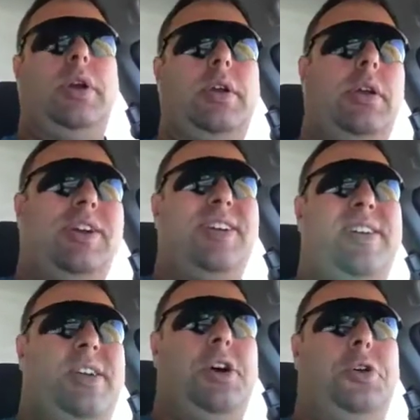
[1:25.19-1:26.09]

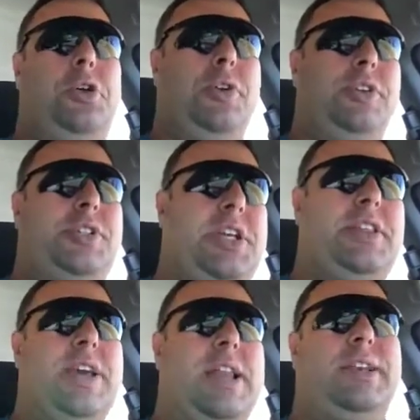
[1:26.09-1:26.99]
You can
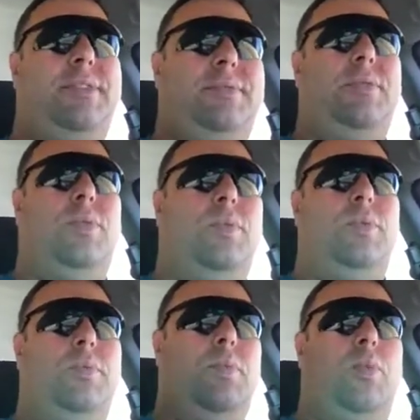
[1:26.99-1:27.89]
see that
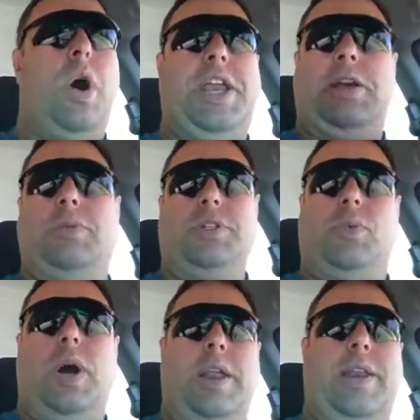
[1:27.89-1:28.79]
1 equals
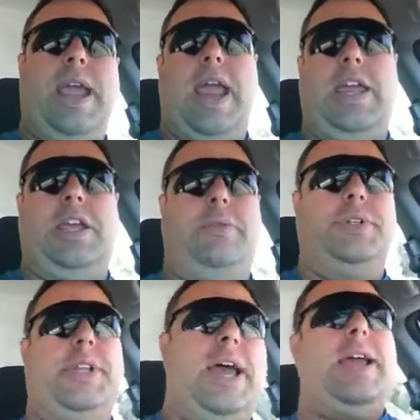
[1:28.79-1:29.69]
1, A
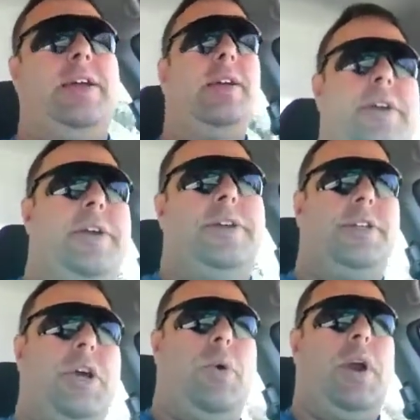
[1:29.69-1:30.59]
equals A,
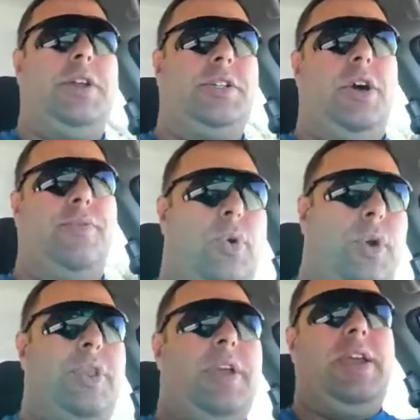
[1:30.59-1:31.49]
so on and so
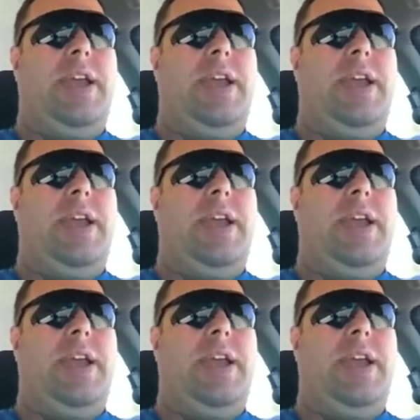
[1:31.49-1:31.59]
forth.